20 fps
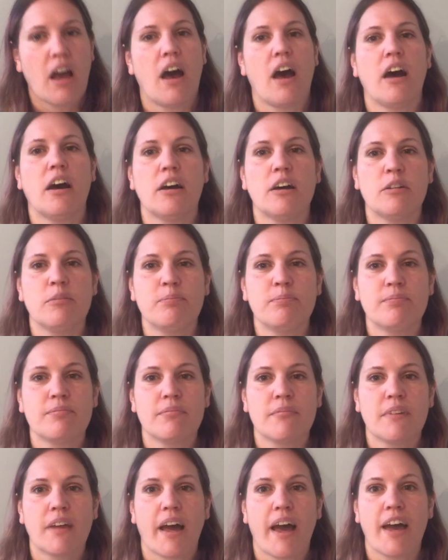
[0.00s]
Um,
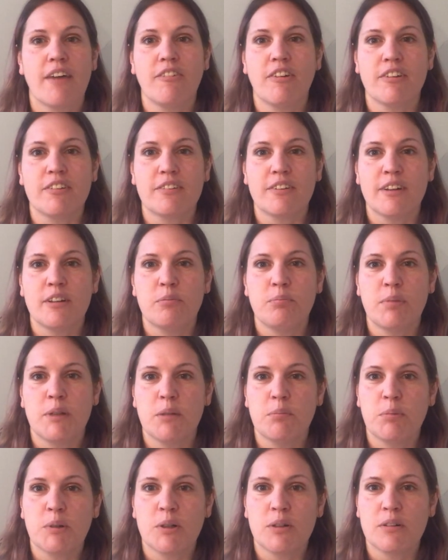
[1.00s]
I've also had
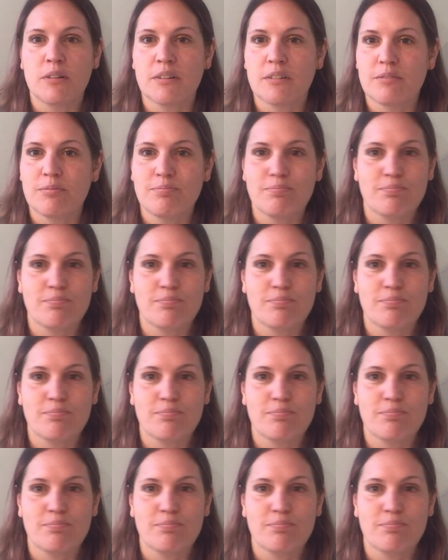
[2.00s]
people